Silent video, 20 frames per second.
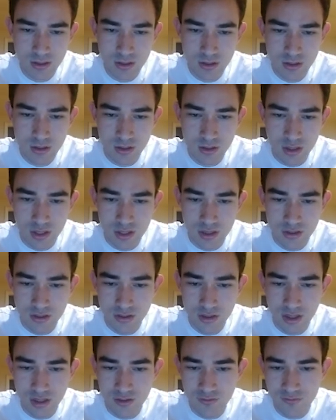Okay,
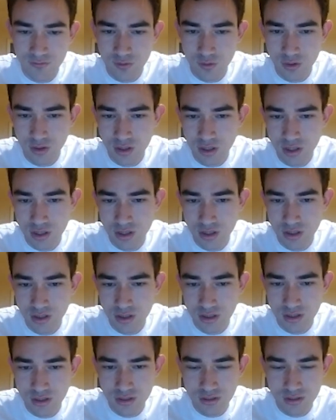knight e4,
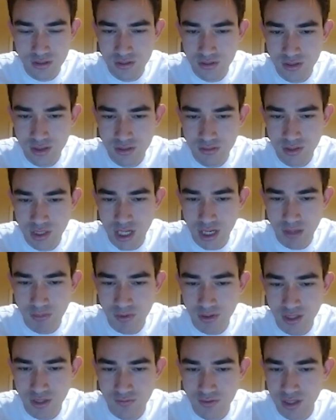and I
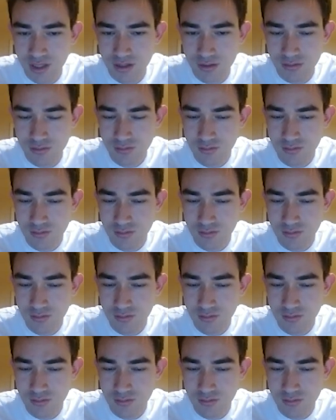believe that...